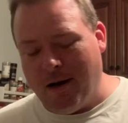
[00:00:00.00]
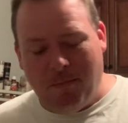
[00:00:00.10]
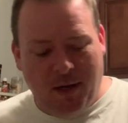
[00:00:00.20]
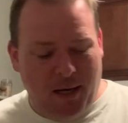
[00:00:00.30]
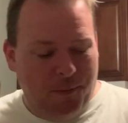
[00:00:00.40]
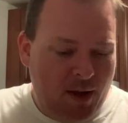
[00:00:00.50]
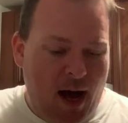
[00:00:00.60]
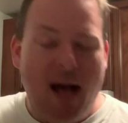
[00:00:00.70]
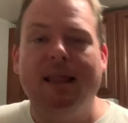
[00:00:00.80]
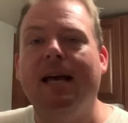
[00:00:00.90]
of meat.
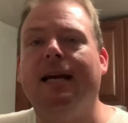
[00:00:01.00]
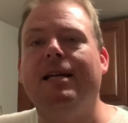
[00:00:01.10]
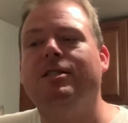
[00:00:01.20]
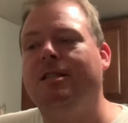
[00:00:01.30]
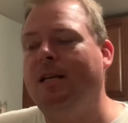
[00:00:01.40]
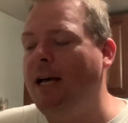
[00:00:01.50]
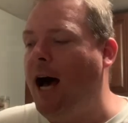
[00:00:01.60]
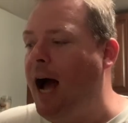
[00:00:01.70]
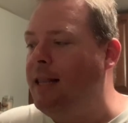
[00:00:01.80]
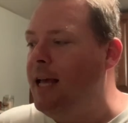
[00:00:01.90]
I think
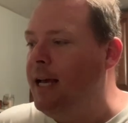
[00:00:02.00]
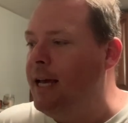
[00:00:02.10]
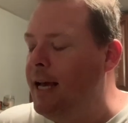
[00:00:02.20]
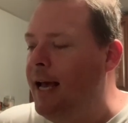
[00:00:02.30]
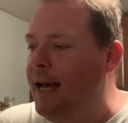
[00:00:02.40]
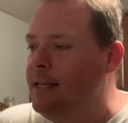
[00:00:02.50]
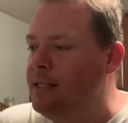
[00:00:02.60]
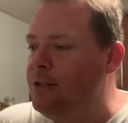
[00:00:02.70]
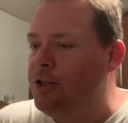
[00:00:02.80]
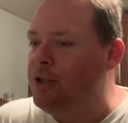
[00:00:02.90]
it
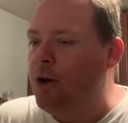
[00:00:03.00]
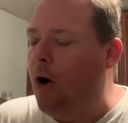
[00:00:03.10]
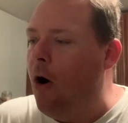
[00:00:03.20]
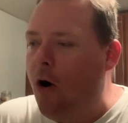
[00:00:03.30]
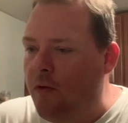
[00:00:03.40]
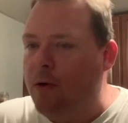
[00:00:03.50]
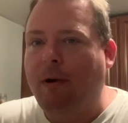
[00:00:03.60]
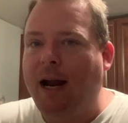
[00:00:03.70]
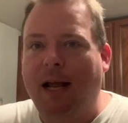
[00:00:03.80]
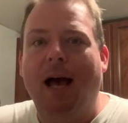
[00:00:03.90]
is just
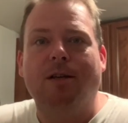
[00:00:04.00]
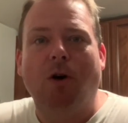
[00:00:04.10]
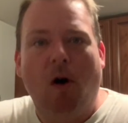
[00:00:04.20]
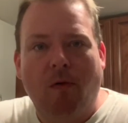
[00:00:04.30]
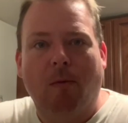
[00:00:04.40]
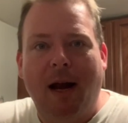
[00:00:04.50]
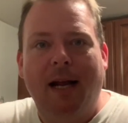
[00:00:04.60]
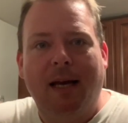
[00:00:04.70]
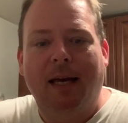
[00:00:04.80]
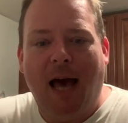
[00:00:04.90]
overrated as
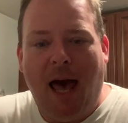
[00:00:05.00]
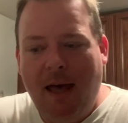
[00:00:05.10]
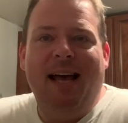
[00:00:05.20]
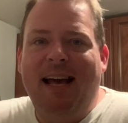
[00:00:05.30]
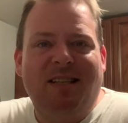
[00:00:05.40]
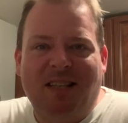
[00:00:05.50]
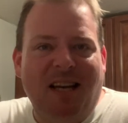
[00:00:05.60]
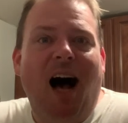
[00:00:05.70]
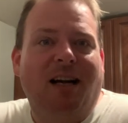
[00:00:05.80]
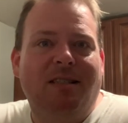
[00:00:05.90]
overrated can get. It
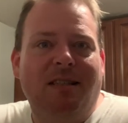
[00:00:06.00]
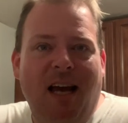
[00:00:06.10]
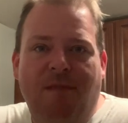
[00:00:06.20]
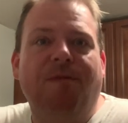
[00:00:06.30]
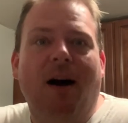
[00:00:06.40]
sucks. It